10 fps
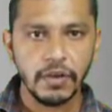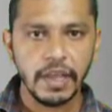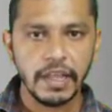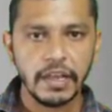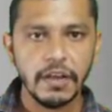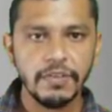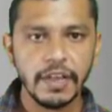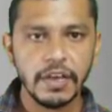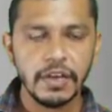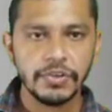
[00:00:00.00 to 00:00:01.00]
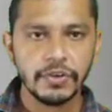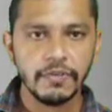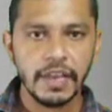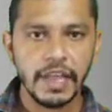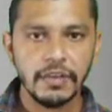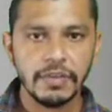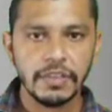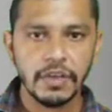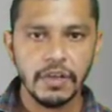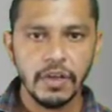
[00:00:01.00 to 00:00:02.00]
or angle of inclination of the line
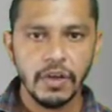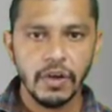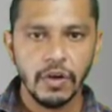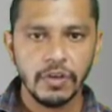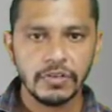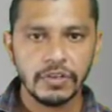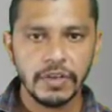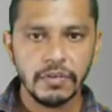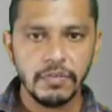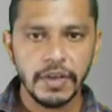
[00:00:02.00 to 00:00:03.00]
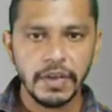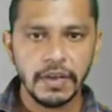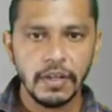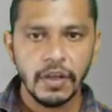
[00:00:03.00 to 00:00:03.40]
with the horizontal plane.